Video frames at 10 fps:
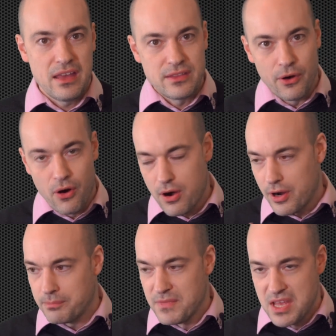there
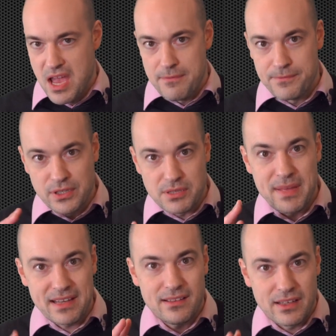are
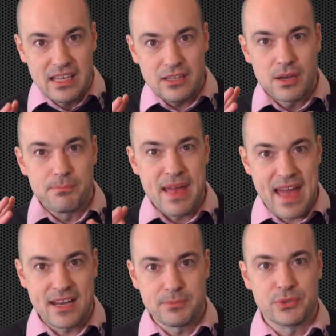fundamentally
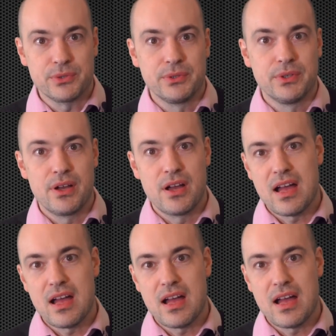incompatible